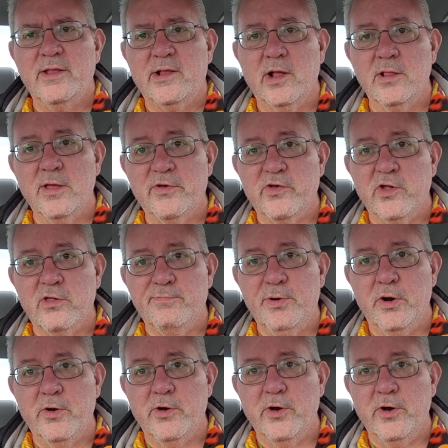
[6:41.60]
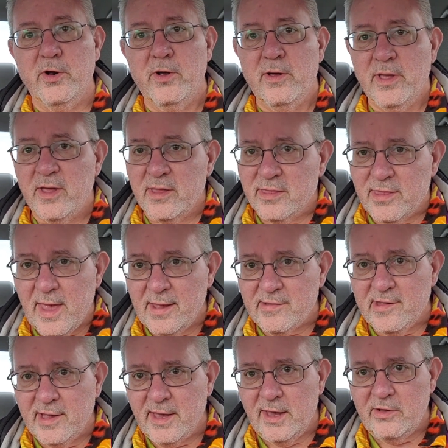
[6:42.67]
Delicious burger.
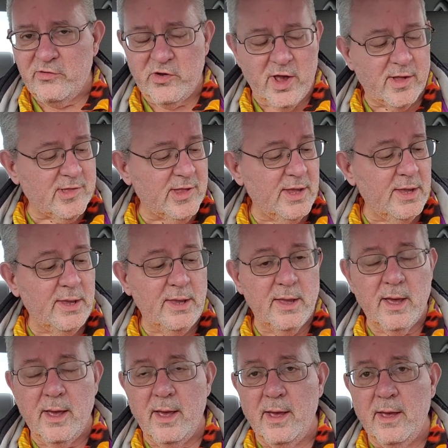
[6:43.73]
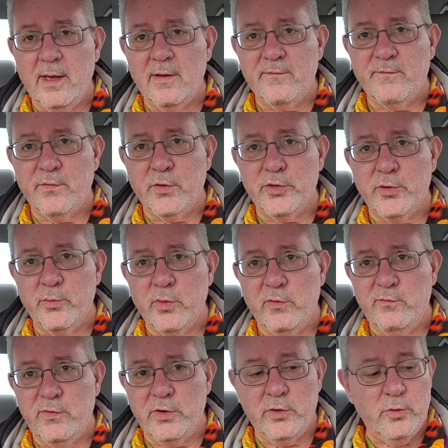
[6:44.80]
Thanks again, Jesse, for the
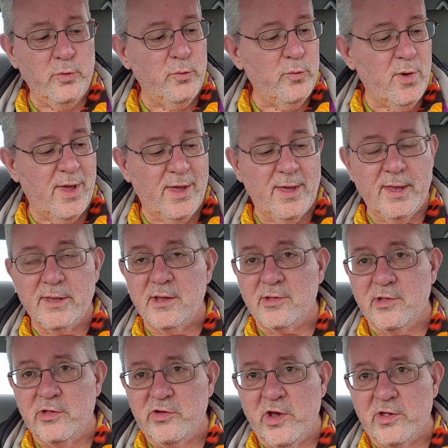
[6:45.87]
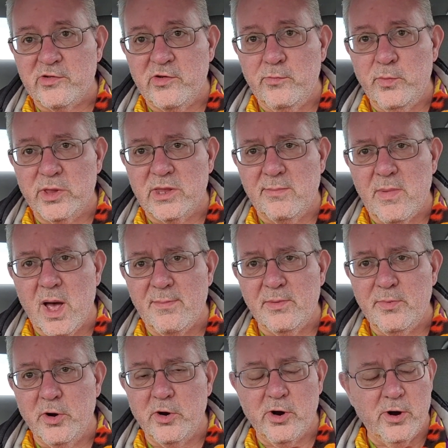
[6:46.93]
review and the suggestion with the Mama
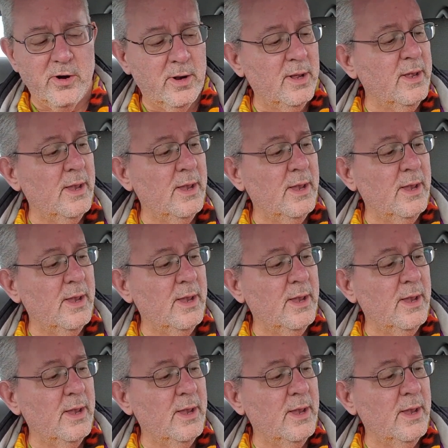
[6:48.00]
Burger.